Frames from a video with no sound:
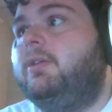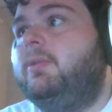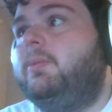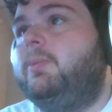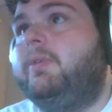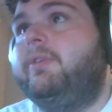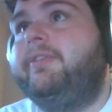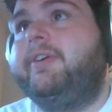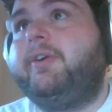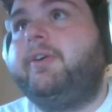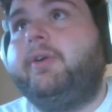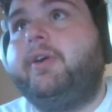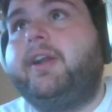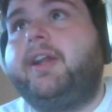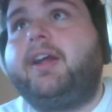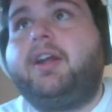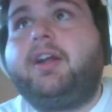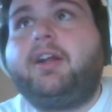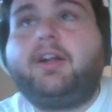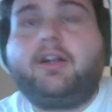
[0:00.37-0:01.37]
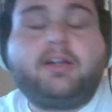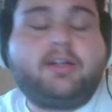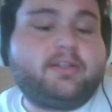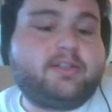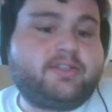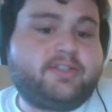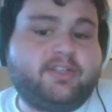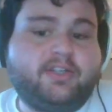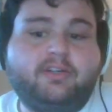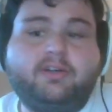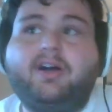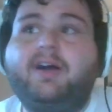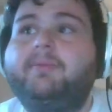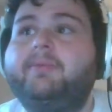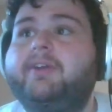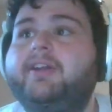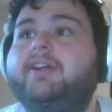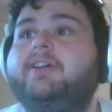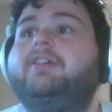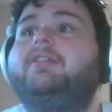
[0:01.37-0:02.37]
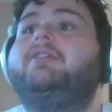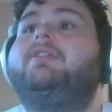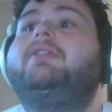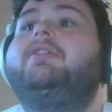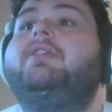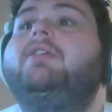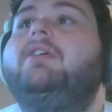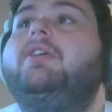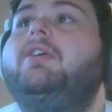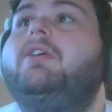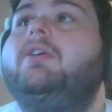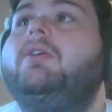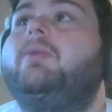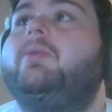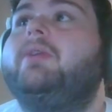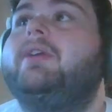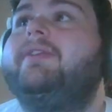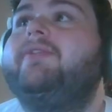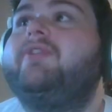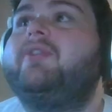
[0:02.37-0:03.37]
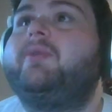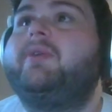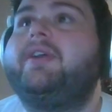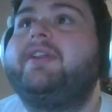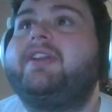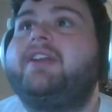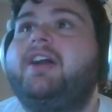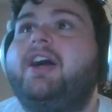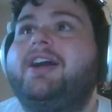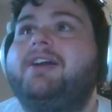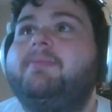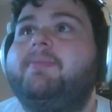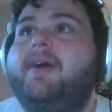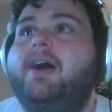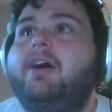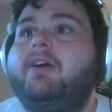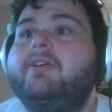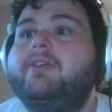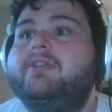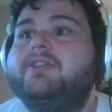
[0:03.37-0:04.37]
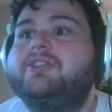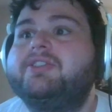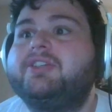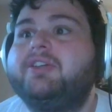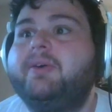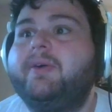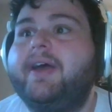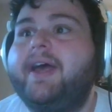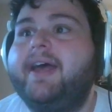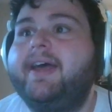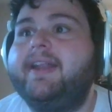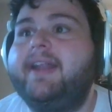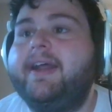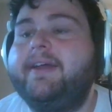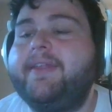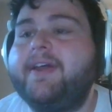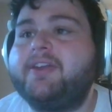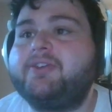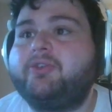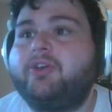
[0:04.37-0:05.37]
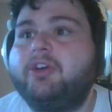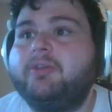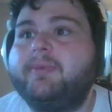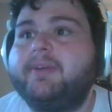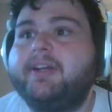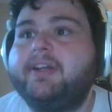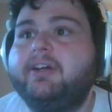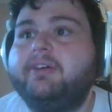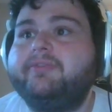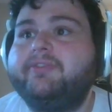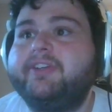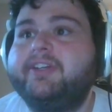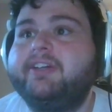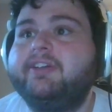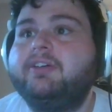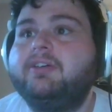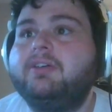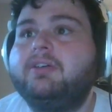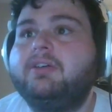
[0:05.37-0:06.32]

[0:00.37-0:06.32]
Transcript: We're recording. So I'm gonna whatever you wanted to talk about, you just go ahead. How'd that tournament go for you?